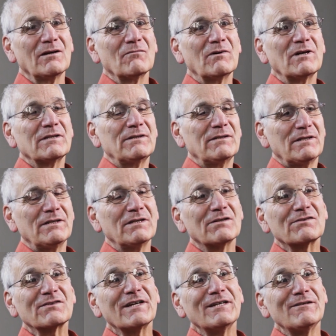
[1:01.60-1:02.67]
Well, in the
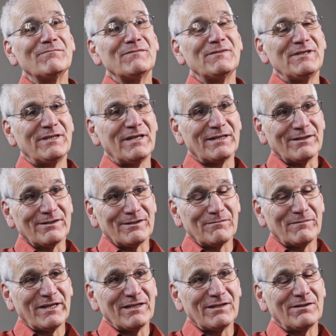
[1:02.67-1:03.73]
same year, in
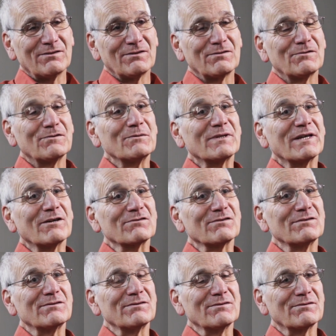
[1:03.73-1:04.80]
May
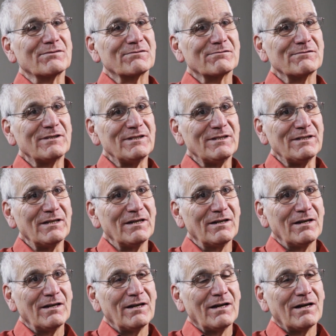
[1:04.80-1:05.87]
2003,
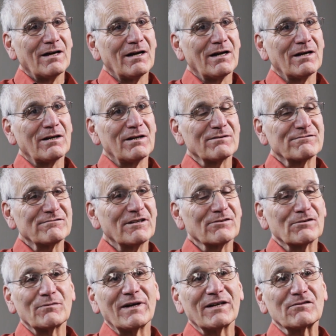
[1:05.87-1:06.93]

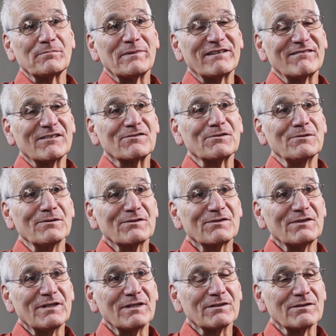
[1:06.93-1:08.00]
Françoise
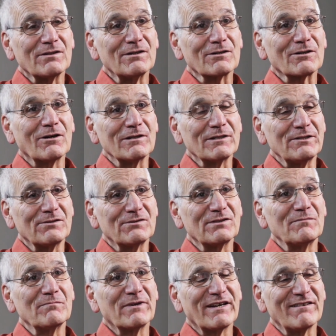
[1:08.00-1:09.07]
Barré-Sinoussi and her colleagues
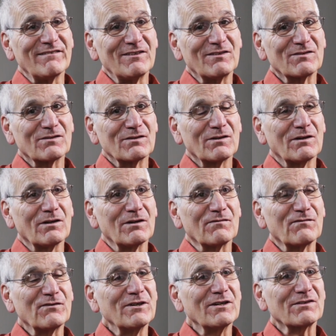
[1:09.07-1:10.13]
in Paris
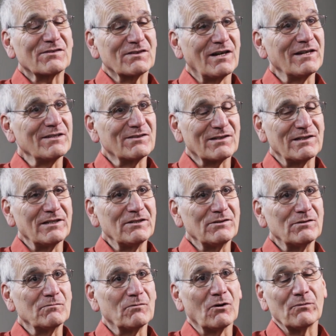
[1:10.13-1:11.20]
first
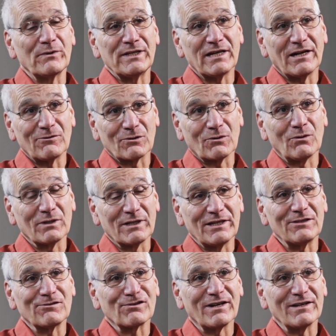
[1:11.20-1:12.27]
isolated what we now call
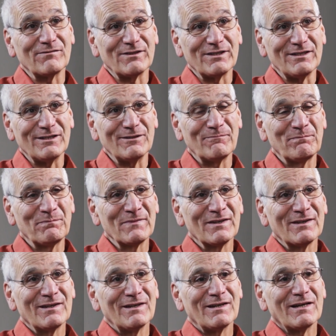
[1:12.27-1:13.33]
HIV.
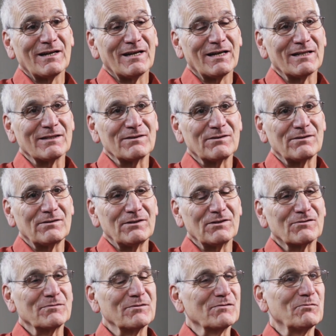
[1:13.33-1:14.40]
And
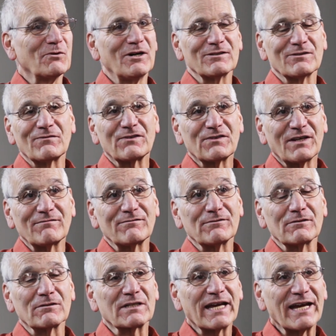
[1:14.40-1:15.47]
this was one of
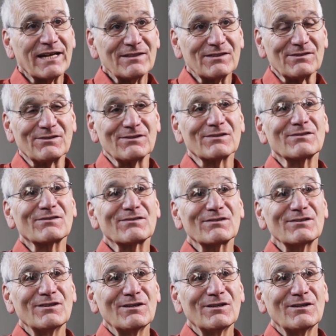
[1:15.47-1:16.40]
several candidates.